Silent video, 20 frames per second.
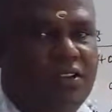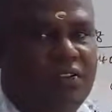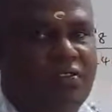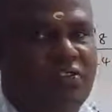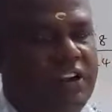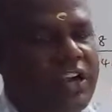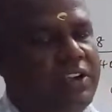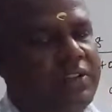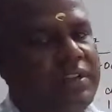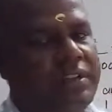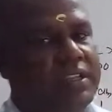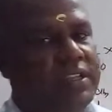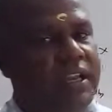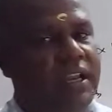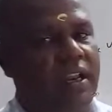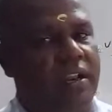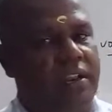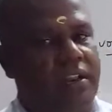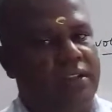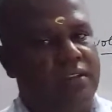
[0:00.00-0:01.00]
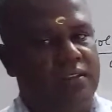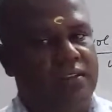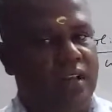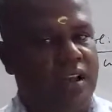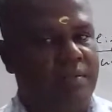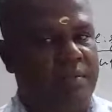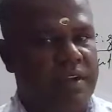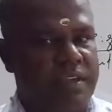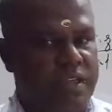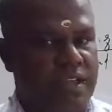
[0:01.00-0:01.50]
5-ethyl
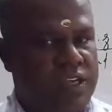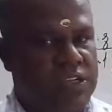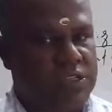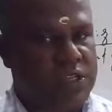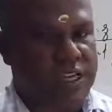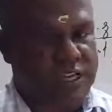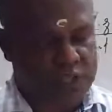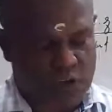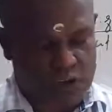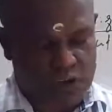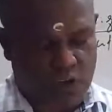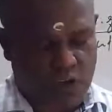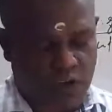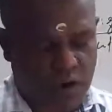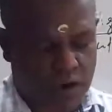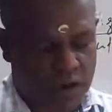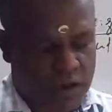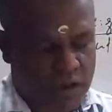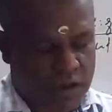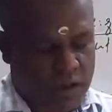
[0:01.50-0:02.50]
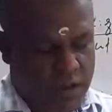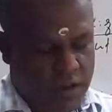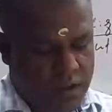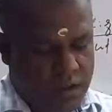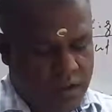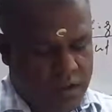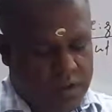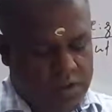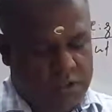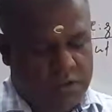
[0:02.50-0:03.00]
3-methyl. So that is also wrong.
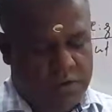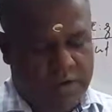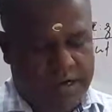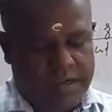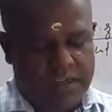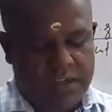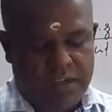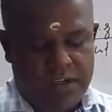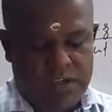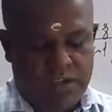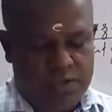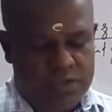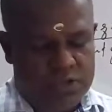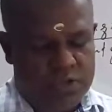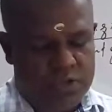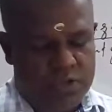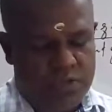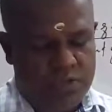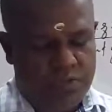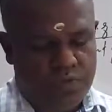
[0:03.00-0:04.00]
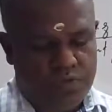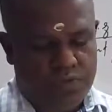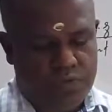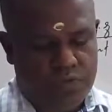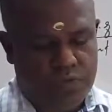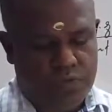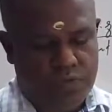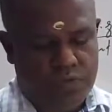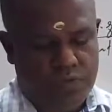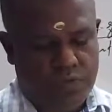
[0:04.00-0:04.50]
So our answer is option 2.
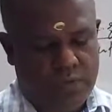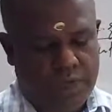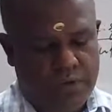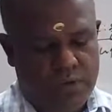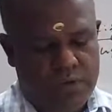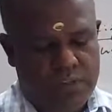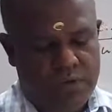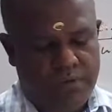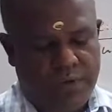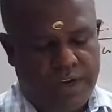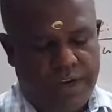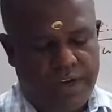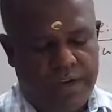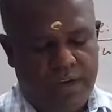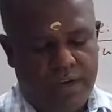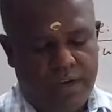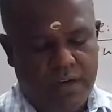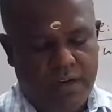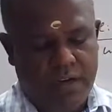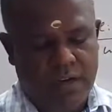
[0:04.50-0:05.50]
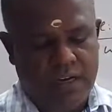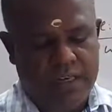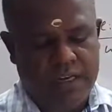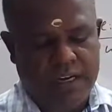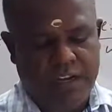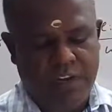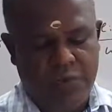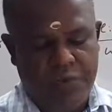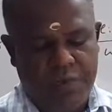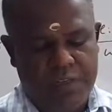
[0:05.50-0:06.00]
Then question number 18, another
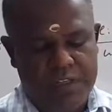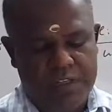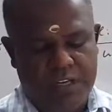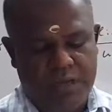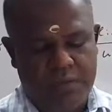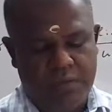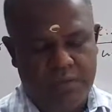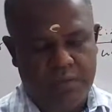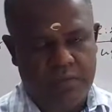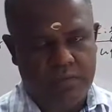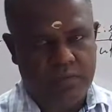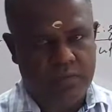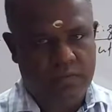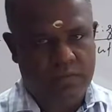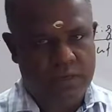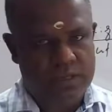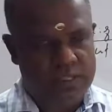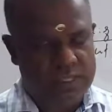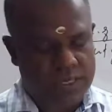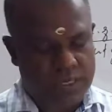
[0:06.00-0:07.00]
IUPAC name. It's a